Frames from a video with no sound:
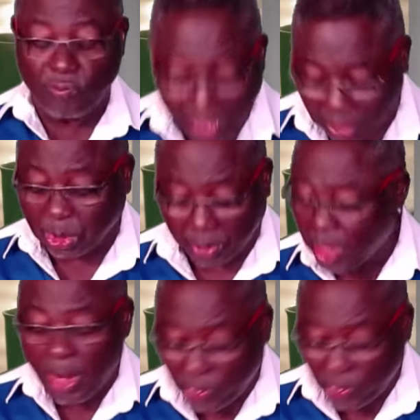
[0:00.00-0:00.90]
victory.
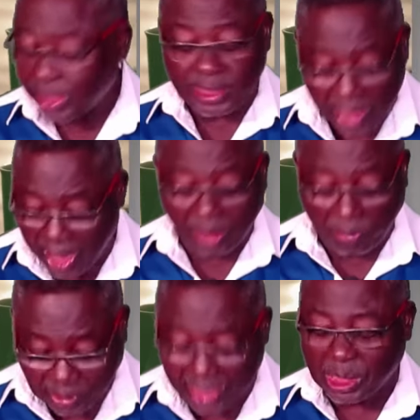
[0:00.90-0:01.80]
We raise the hand
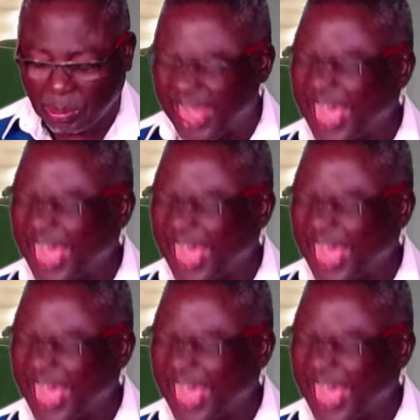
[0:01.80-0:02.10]
of testimony.